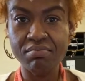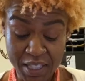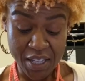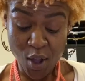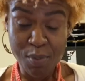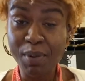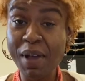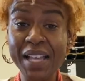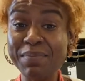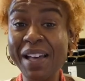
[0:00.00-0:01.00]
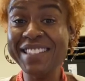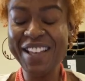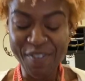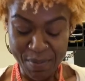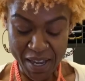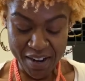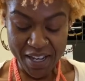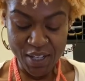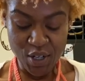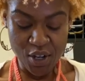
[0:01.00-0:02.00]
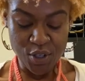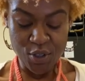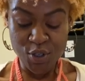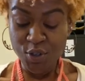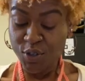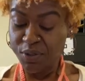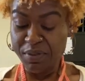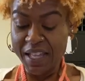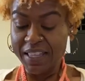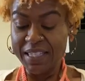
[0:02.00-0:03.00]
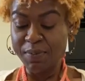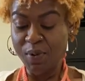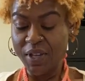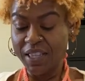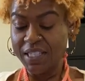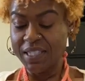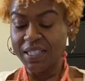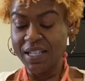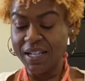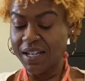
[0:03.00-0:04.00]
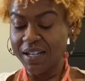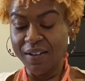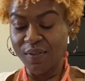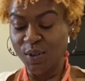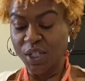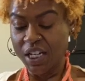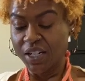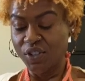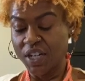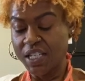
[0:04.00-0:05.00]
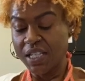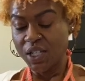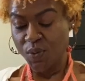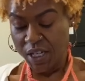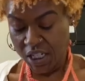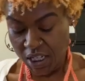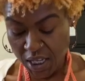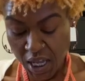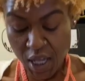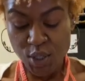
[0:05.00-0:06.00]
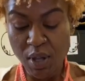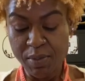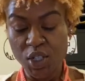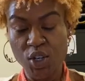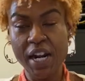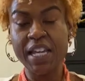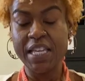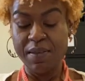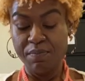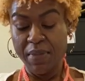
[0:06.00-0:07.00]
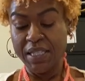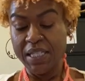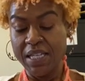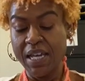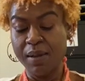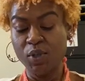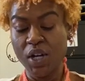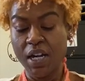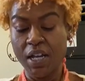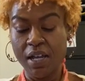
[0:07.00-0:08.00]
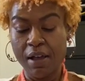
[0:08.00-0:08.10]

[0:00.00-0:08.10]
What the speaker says: compromise myself, period. You at this point, this is a real tricky situation. So I'm just trying to keep busy. I'm trying to